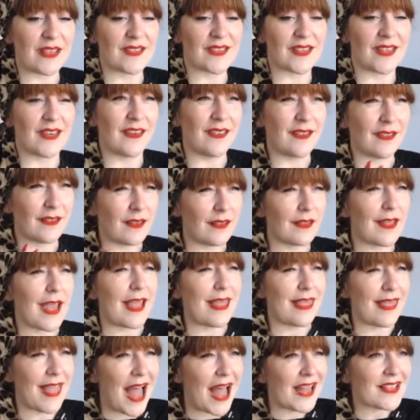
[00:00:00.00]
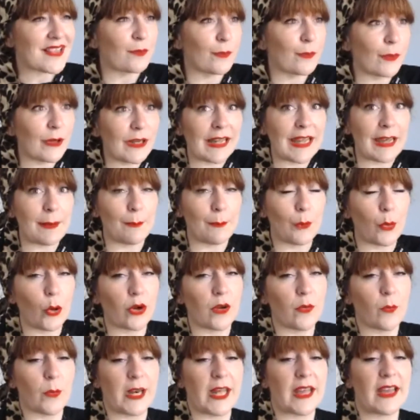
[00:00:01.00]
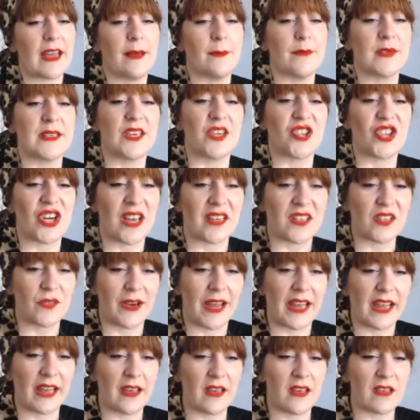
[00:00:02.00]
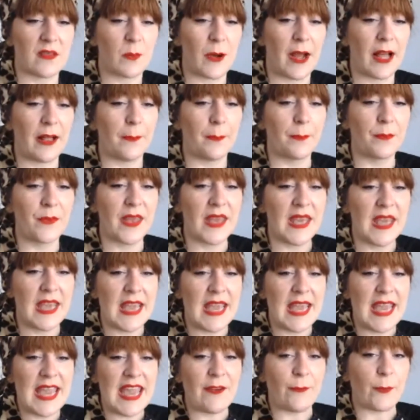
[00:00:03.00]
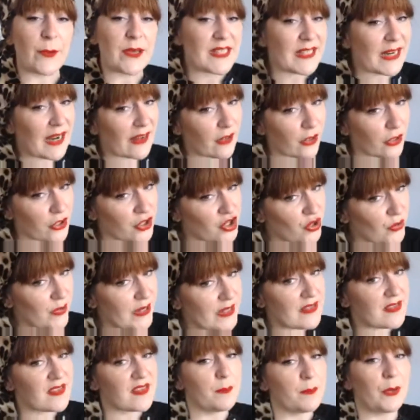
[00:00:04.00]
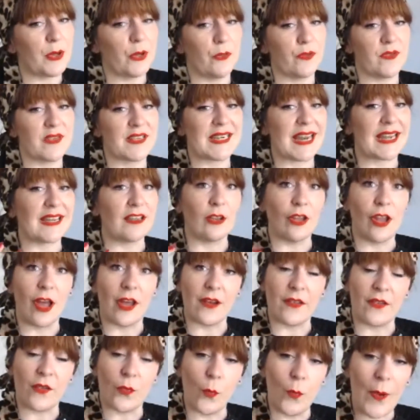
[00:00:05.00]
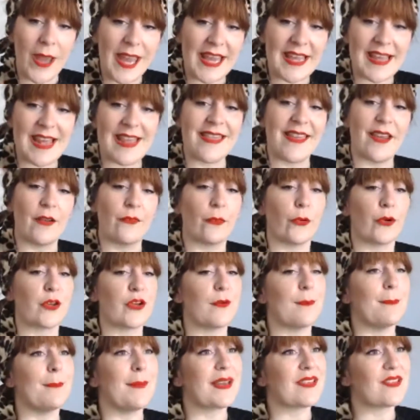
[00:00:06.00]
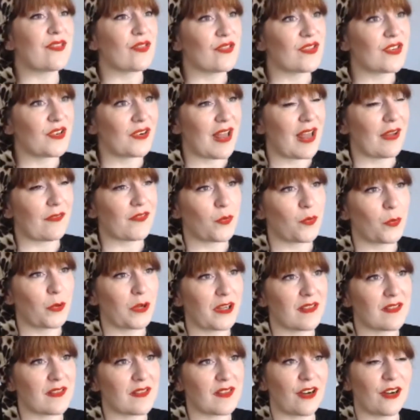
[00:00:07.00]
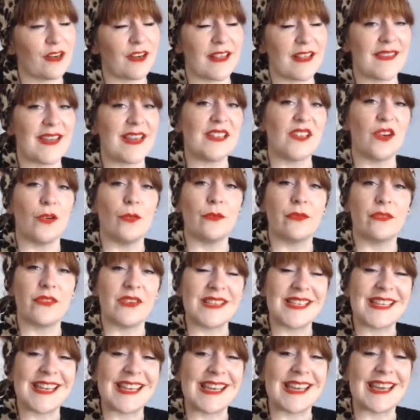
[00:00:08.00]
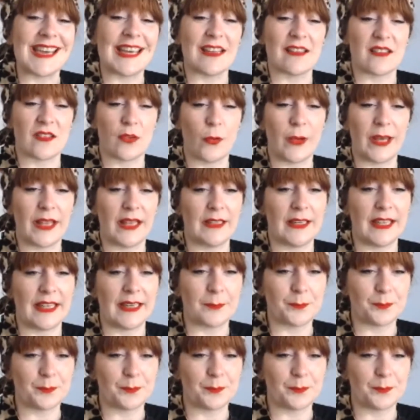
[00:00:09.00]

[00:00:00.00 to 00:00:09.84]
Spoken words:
And that's really important when it comes to Chaturanga as well. If we stack our joints, the bones take a lot of the weight, and therefore your muscles don't have to work as hard and they don't fatigue as quickly.